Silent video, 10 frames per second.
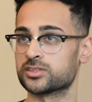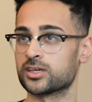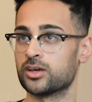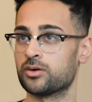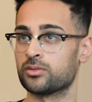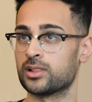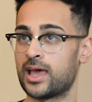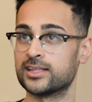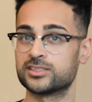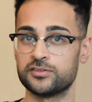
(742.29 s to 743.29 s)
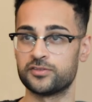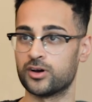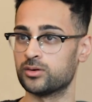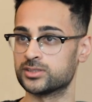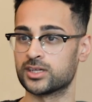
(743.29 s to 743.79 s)
was like, yo, Lancey
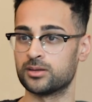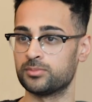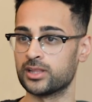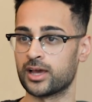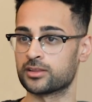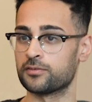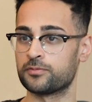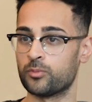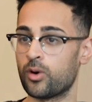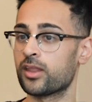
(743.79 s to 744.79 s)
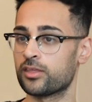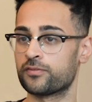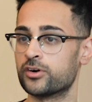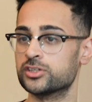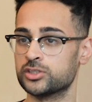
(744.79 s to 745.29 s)
Foux is gonna be like the one of the
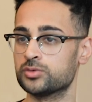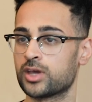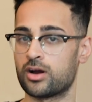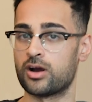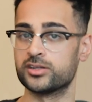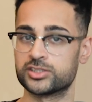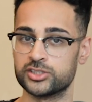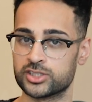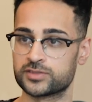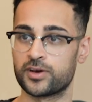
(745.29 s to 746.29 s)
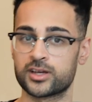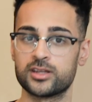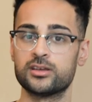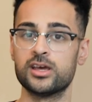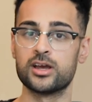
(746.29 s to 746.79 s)
first UK artists to just
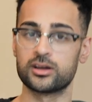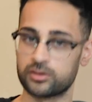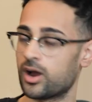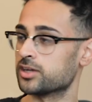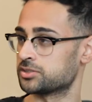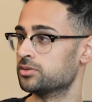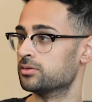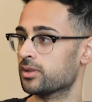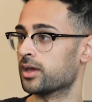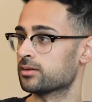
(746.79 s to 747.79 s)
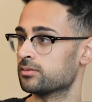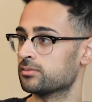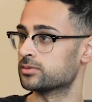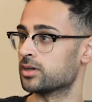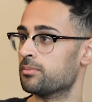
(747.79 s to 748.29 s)
fucking cross to the like
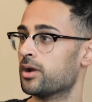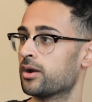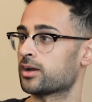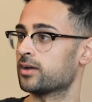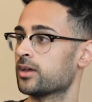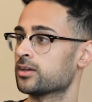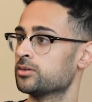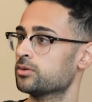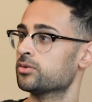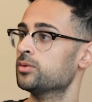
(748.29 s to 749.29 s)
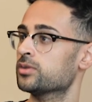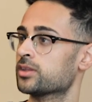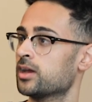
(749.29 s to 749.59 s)
right. to America, and like you agreed yeah. with